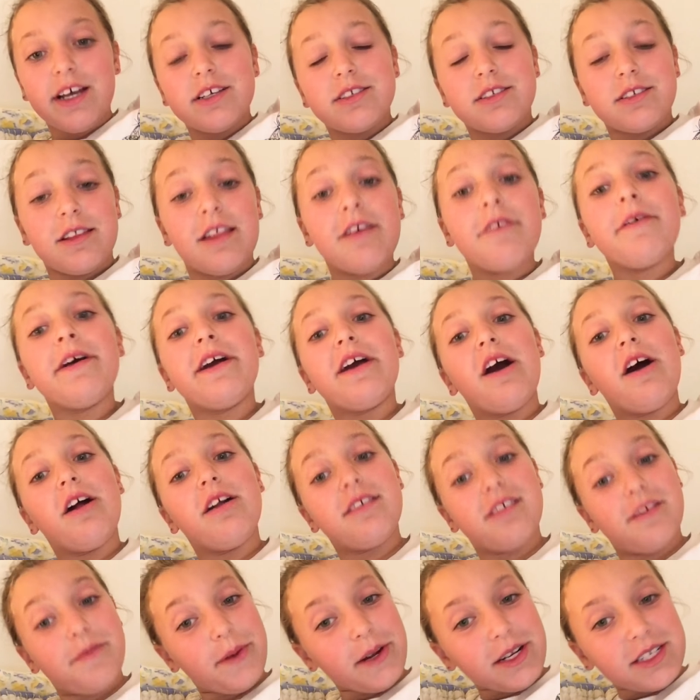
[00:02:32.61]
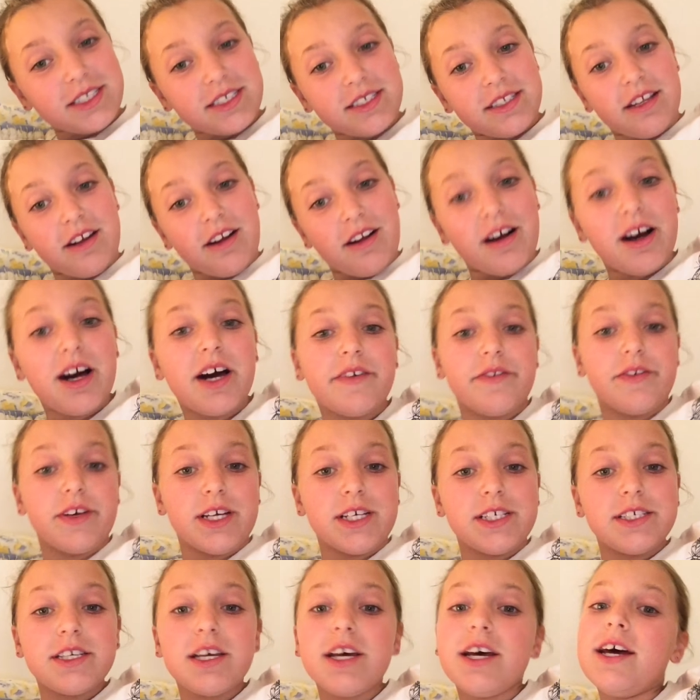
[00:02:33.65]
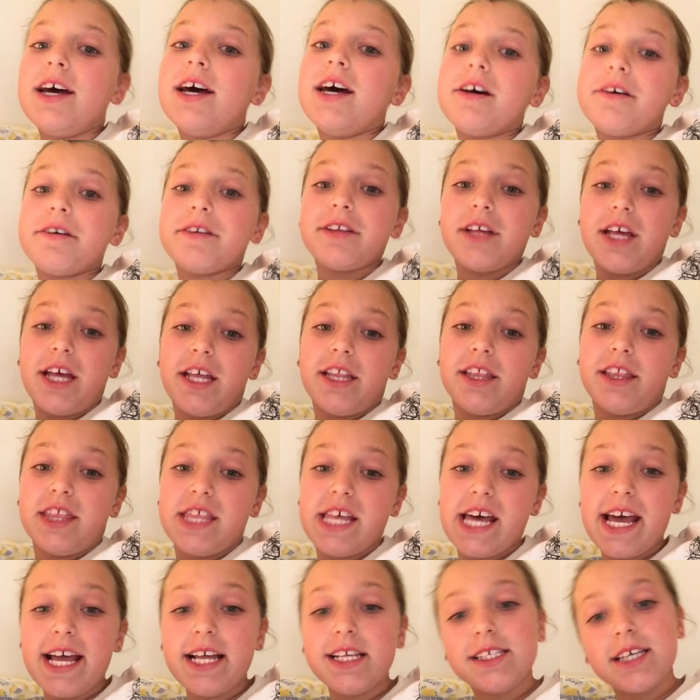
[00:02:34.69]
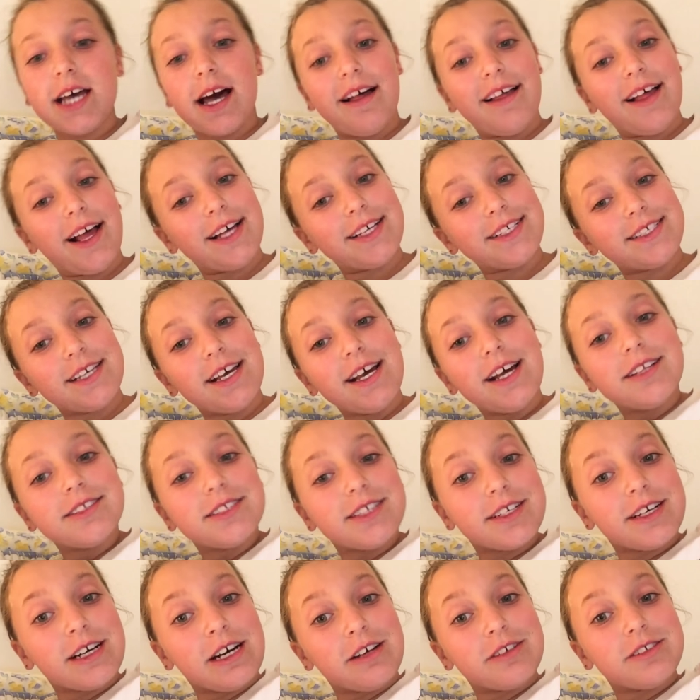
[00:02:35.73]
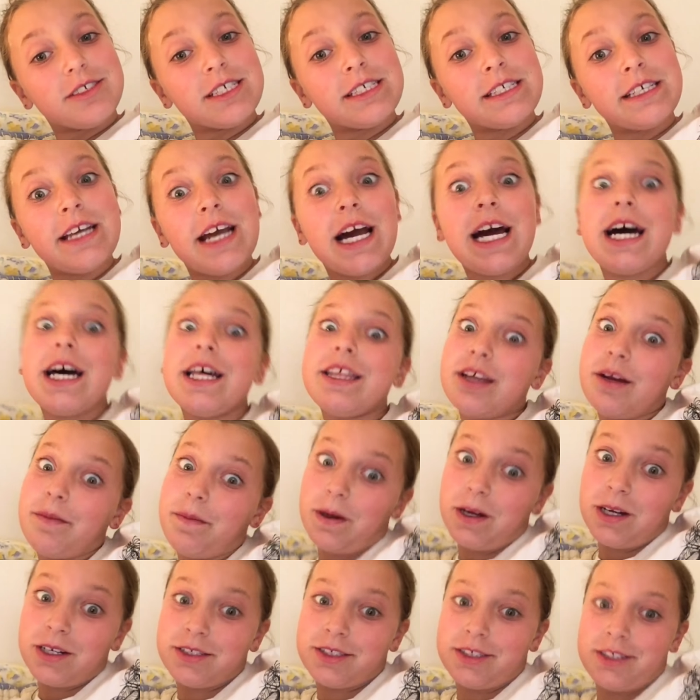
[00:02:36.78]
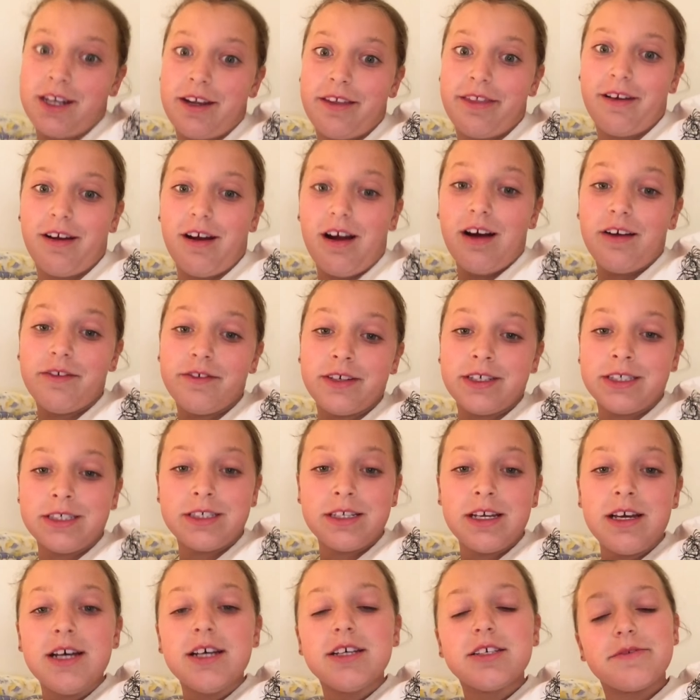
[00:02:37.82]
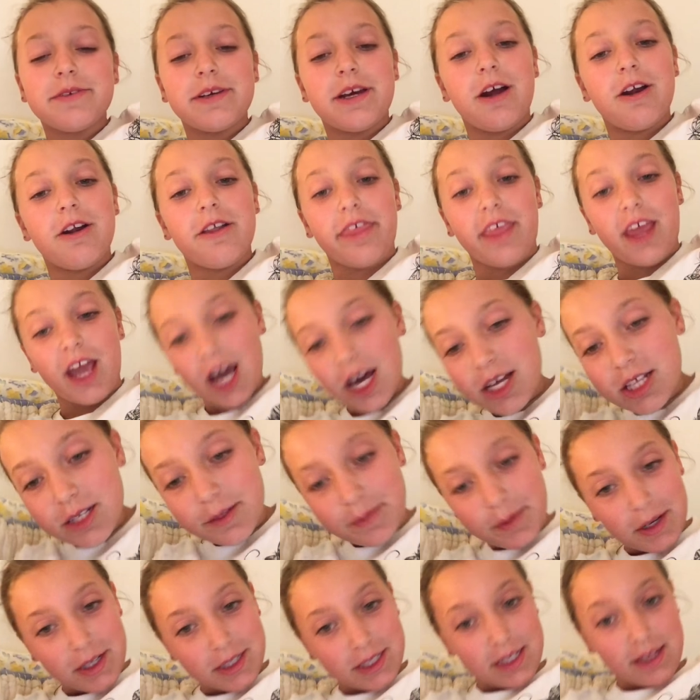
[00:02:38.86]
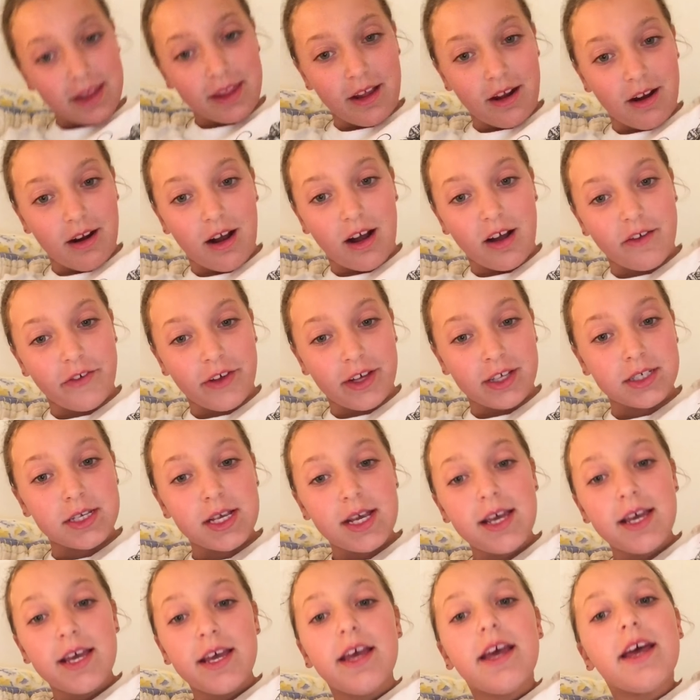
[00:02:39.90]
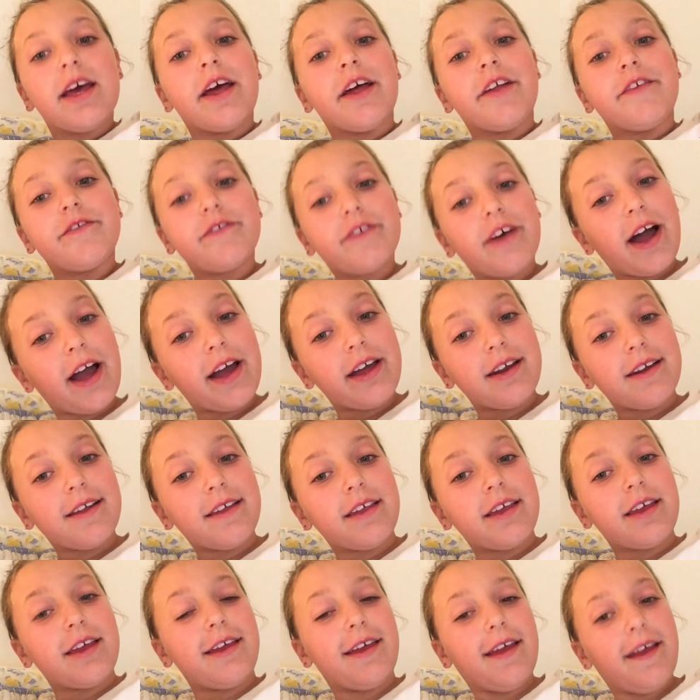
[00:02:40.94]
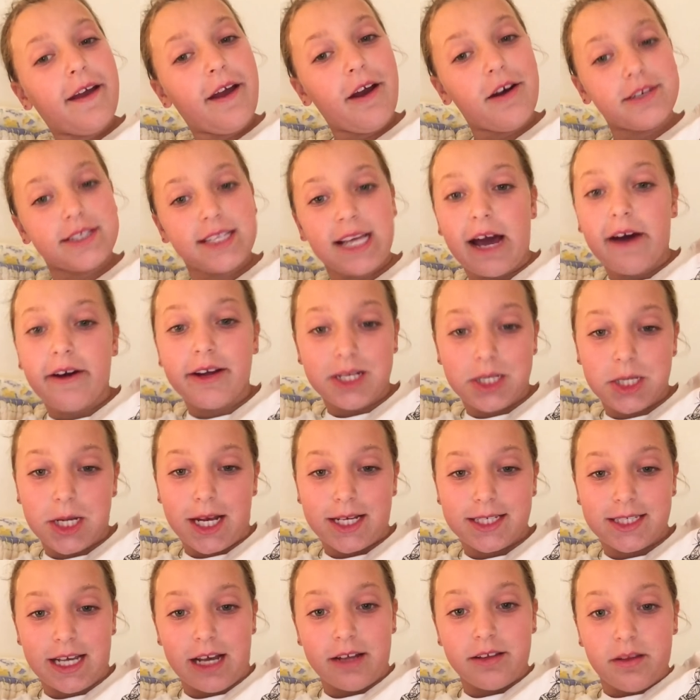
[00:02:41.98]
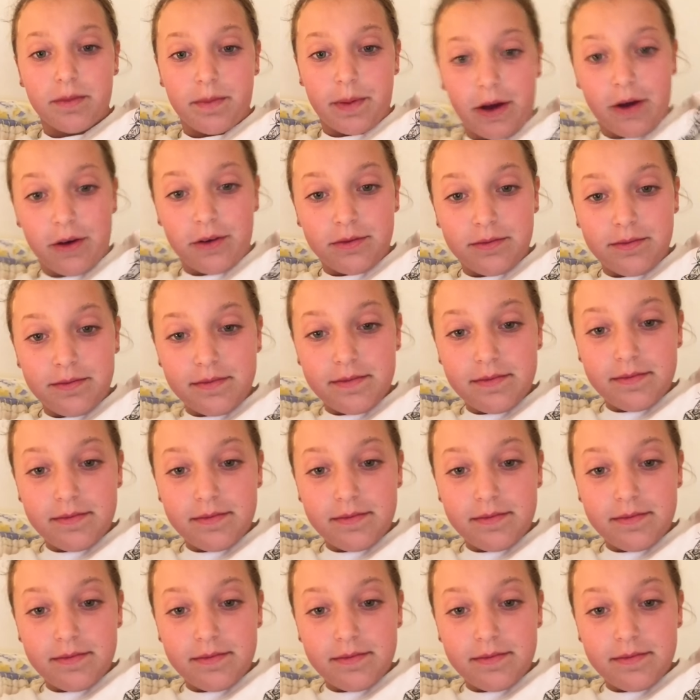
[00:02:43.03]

So then we go to the person in their office, and they tell us to go to the other person in their office. So we go to the other person in their office, and finally he goes out and checks out the boat.